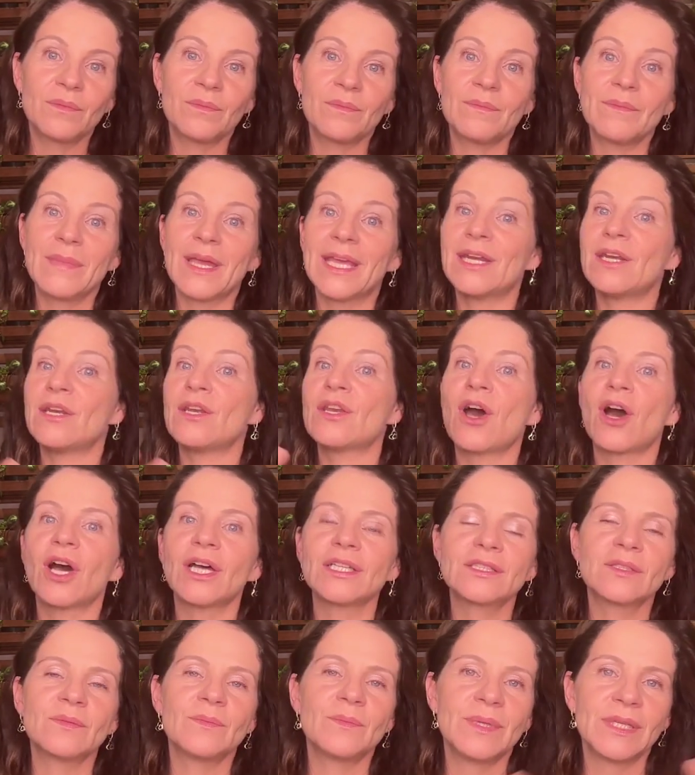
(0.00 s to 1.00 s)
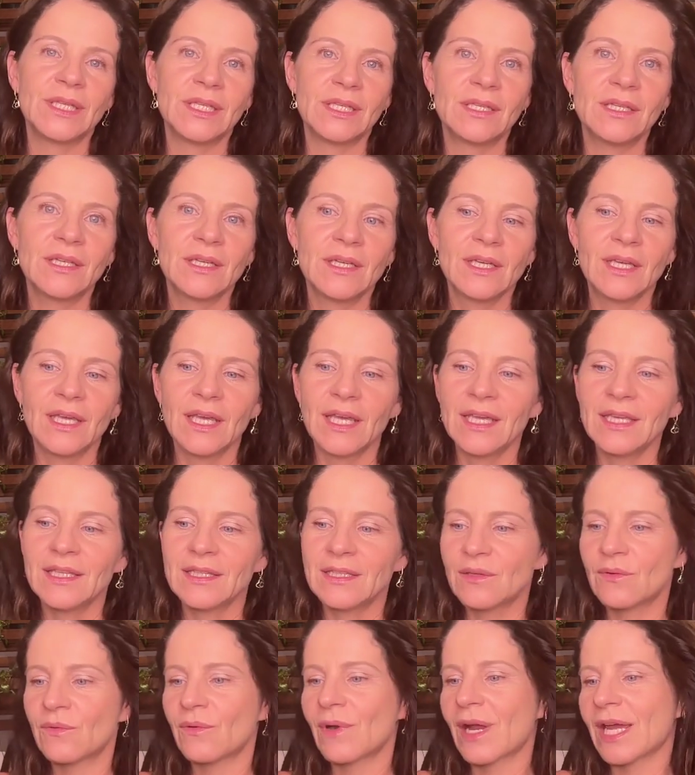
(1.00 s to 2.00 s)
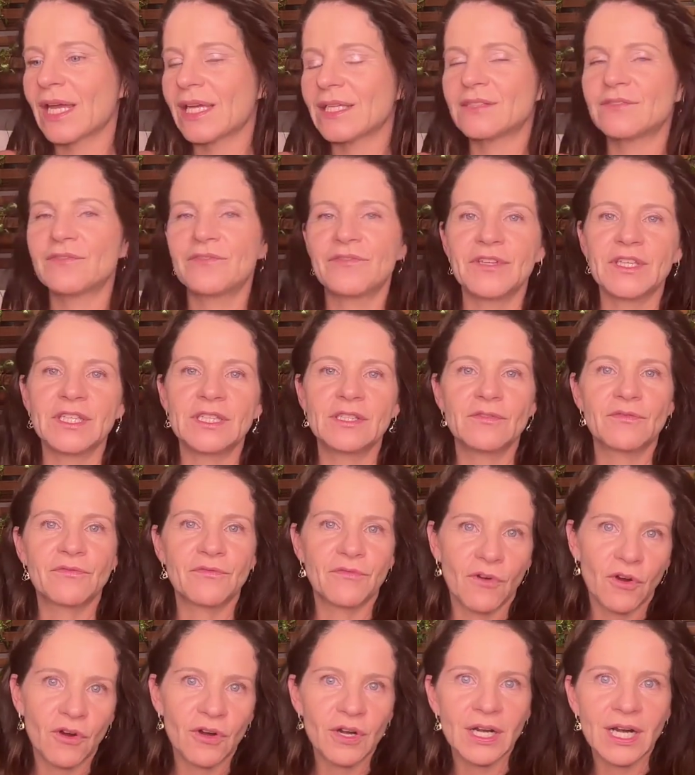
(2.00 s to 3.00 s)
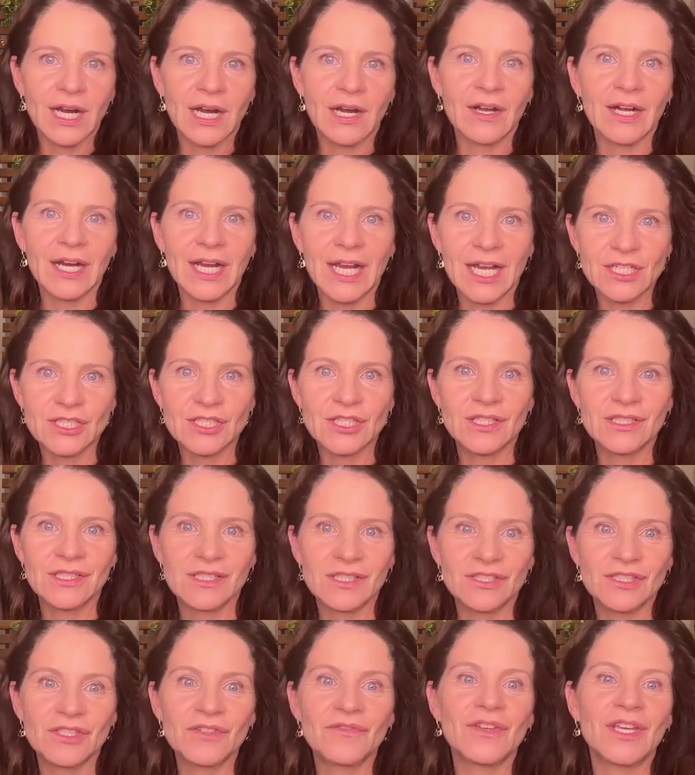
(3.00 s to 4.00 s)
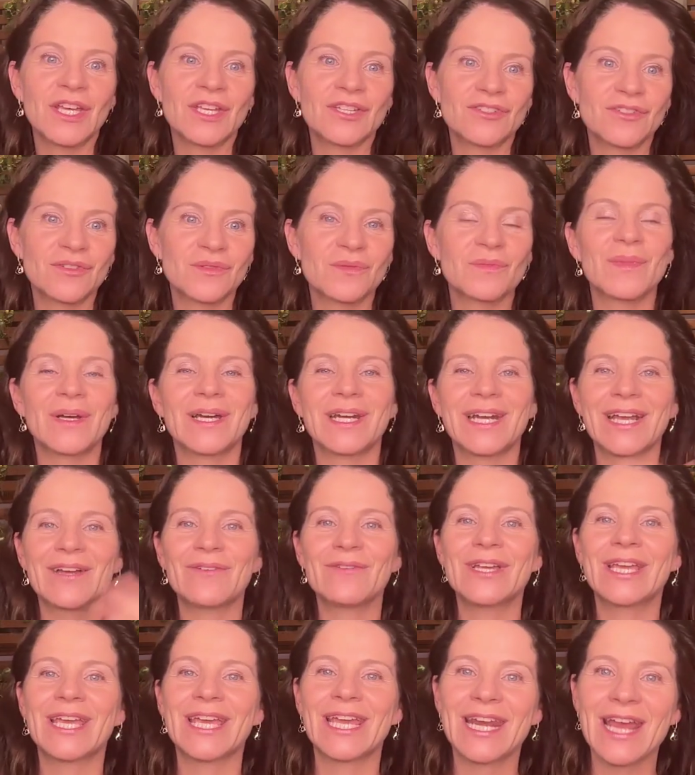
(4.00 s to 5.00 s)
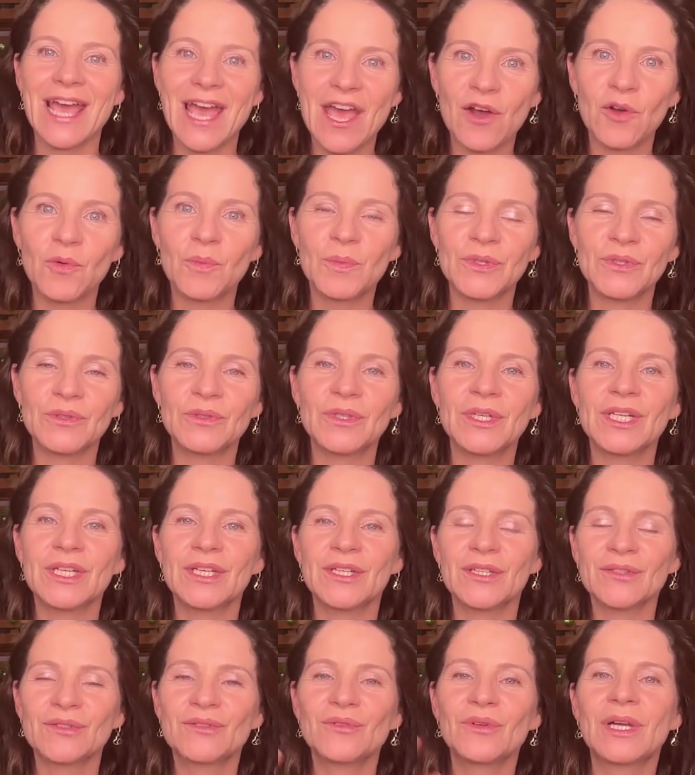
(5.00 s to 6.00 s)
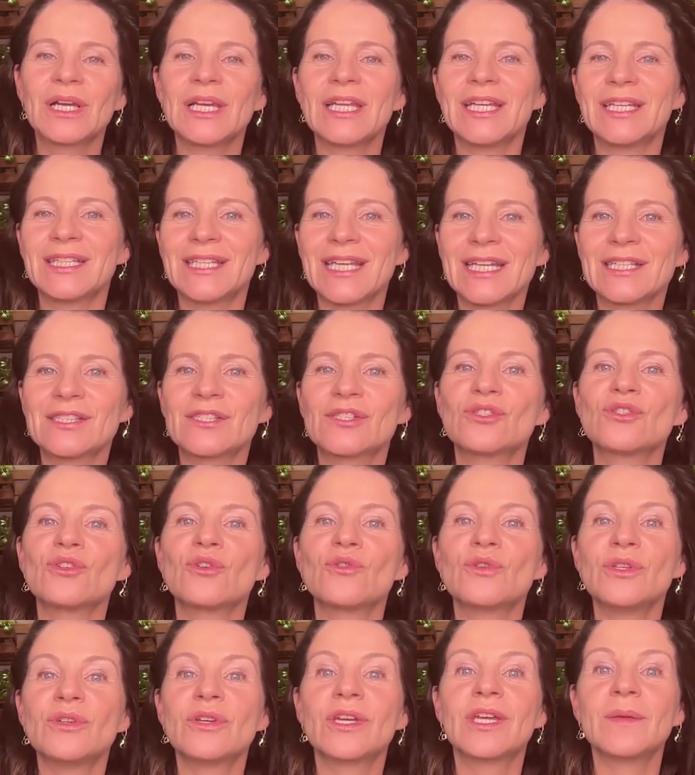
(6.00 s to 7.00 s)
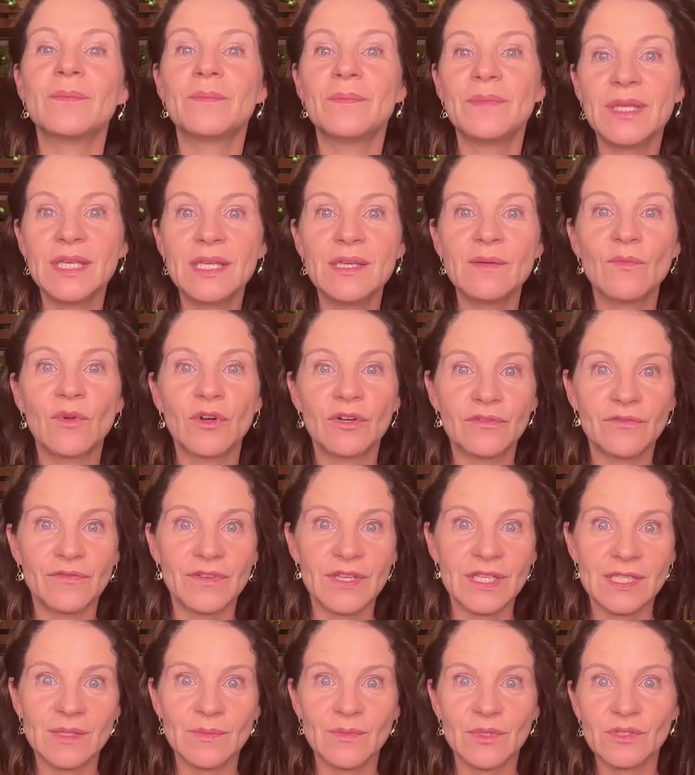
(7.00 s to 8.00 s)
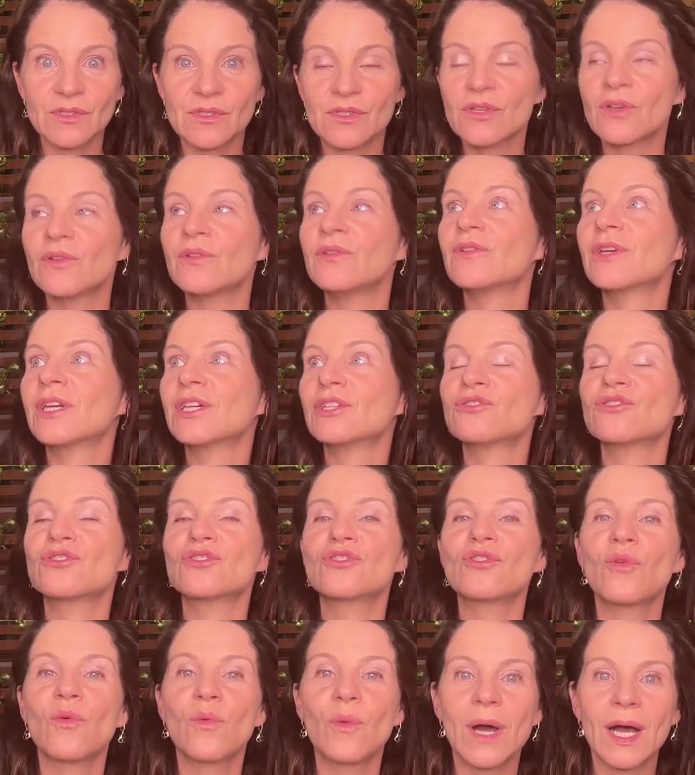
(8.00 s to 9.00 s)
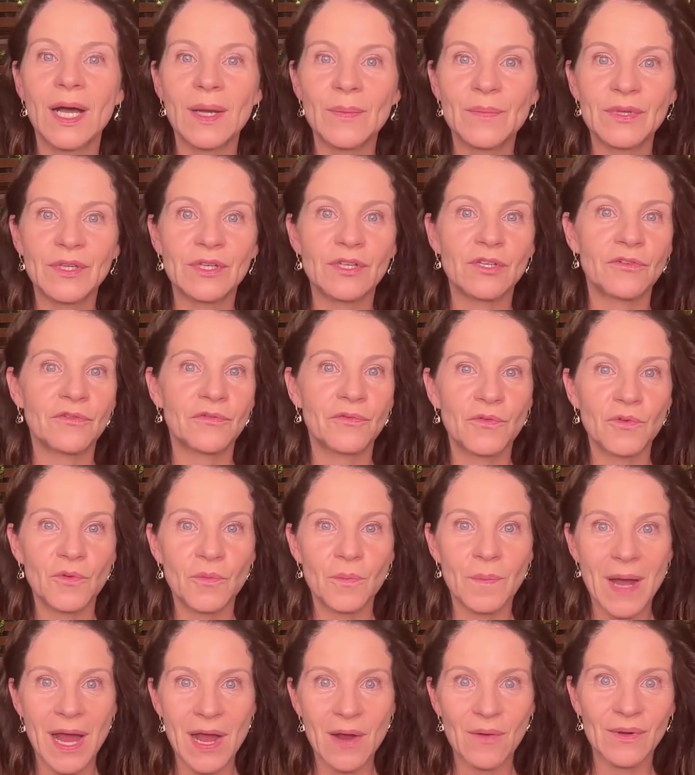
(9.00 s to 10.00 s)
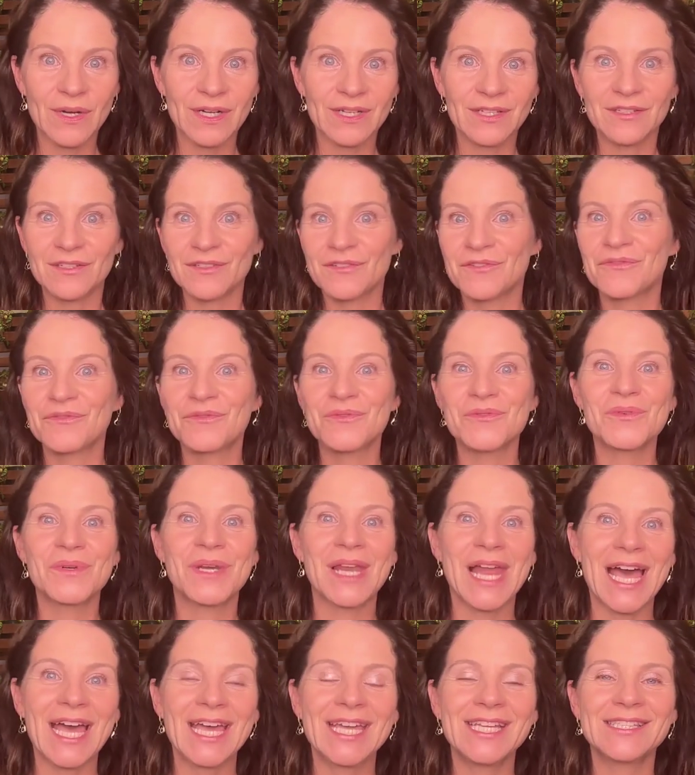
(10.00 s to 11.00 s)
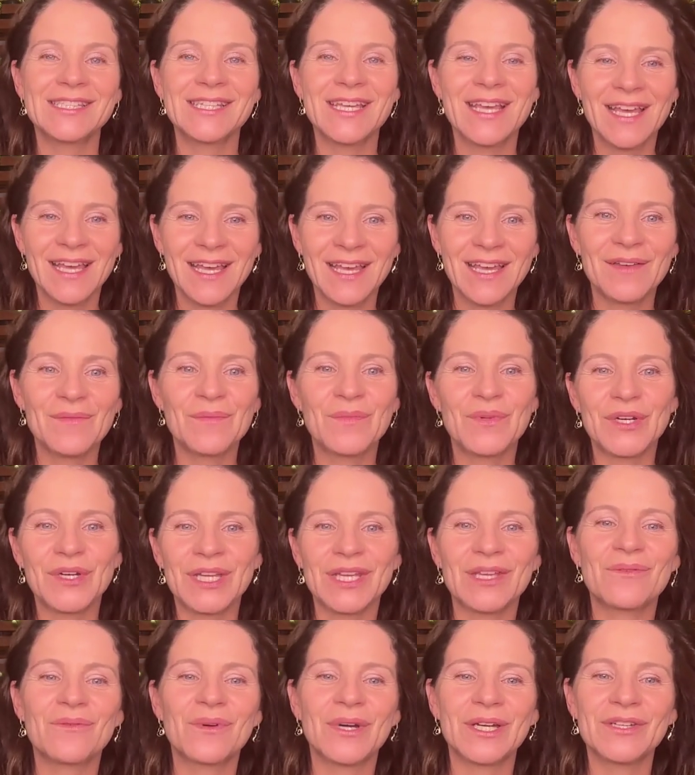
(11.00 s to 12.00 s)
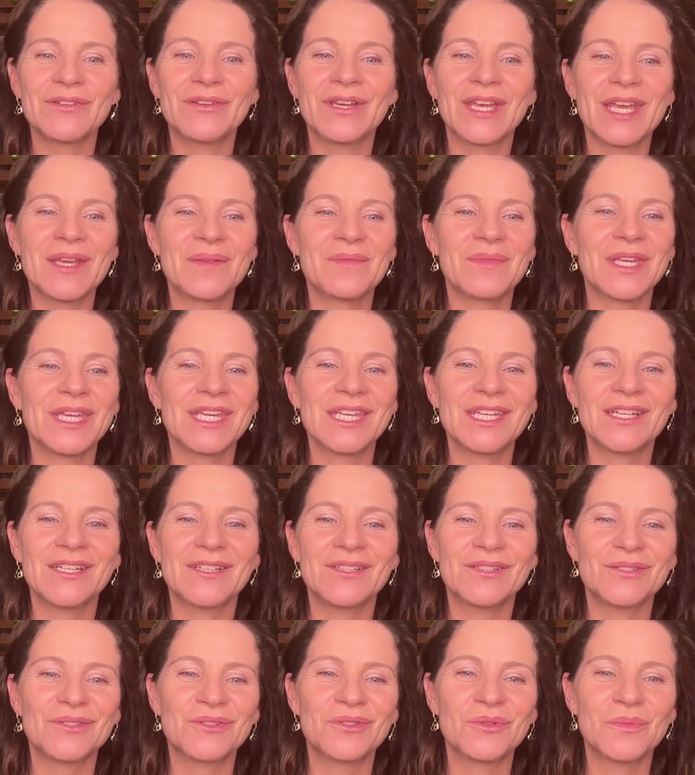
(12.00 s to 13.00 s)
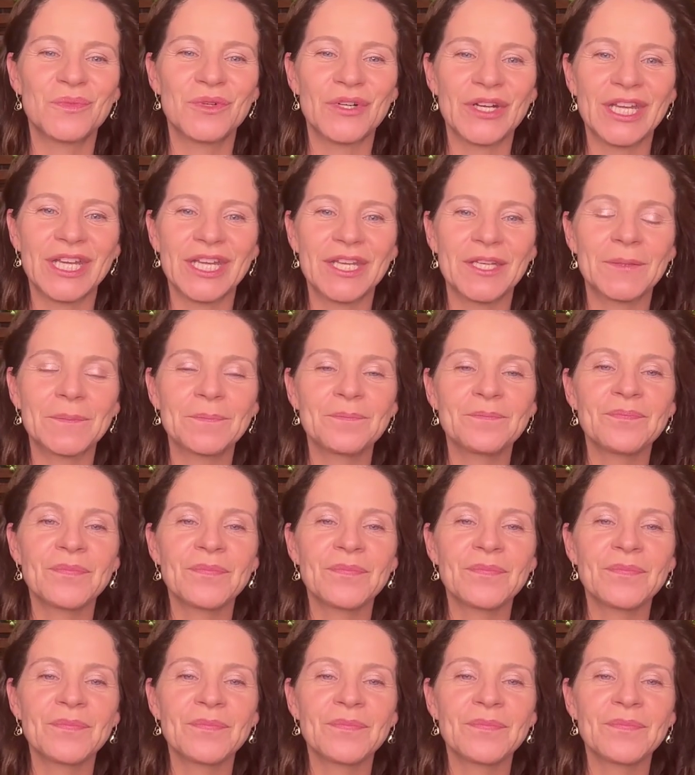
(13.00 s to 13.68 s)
may not be in the right fit for our Akashic certification, but we can help you to clear that, so you can be more visible, so you can show up in your full power, in your full light, and bring what you came here to bring.